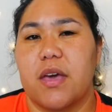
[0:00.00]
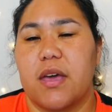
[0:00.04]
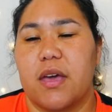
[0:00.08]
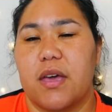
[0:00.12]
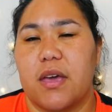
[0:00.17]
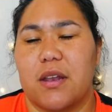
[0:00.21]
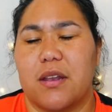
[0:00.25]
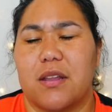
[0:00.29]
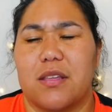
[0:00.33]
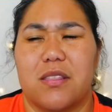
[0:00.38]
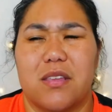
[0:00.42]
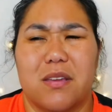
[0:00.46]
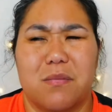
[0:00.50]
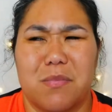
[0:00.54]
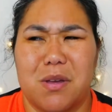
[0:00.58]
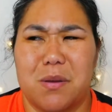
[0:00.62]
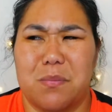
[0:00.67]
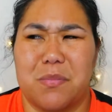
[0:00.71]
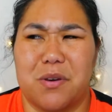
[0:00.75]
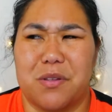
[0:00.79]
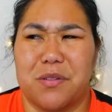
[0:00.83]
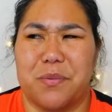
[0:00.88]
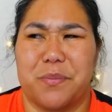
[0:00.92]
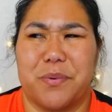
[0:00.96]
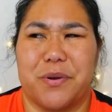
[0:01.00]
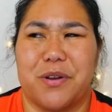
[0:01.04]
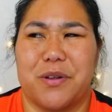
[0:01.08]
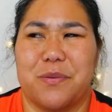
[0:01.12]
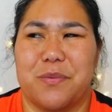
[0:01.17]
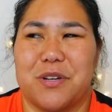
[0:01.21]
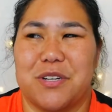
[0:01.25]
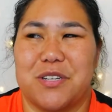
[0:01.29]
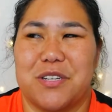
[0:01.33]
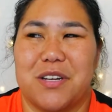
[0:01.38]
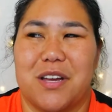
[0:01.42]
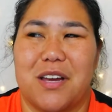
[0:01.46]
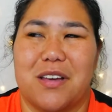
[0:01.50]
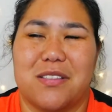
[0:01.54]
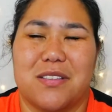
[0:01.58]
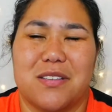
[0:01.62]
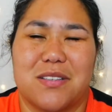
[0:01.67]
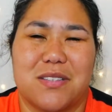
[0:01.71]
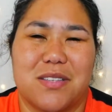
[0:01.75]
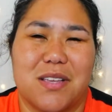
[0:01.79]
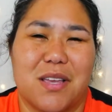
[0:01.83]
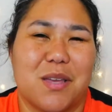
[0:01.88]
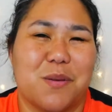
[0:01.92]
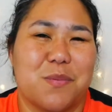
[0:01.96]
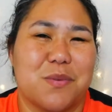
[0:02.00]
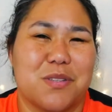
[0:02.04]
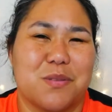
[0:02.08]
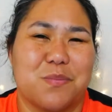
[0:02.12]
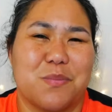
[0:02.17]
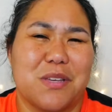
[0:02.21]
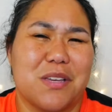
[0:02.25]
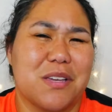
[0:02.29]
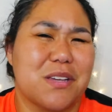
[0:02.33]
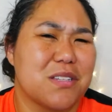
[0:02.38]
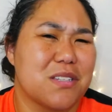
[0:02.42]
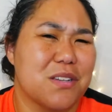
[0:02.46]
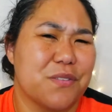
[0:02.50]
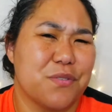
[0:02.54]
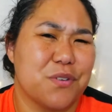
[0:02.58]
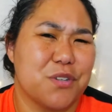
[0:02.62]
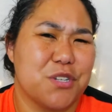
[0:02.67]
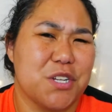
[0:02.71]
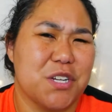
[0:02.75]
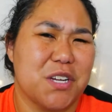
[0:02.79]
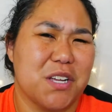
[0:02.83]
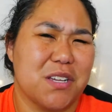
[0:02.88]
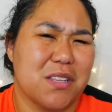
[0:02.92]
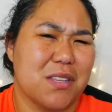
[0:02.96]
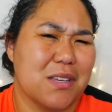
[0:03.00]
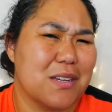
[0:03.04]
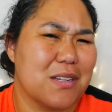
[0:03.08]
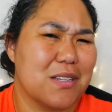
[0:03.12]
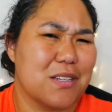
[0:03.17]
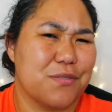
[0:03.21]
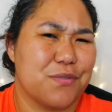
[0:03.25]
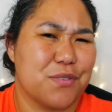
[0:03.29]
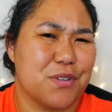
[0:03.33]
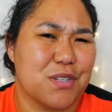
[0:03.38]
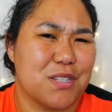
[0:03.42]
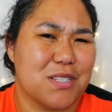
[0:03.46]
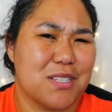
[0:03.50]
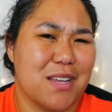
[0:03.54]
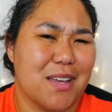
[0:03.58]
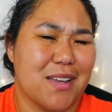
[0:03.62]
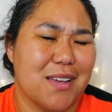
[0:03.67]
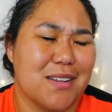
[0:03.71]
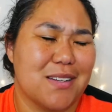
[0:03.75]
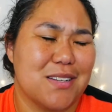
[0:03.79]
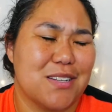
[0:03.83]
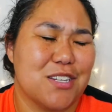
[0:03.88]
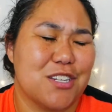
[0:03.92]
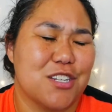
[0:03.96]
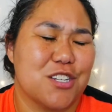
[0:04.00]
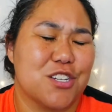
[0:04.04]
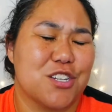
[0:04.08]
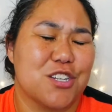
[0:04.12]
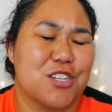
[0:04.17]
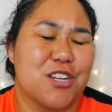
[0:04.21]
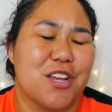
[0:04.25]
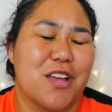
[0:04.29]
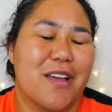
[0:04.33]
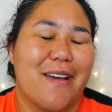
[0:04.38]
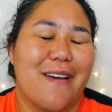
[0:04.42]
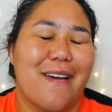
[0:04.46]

I think my mother pretty much got the same as me, except for she got like a different side dish.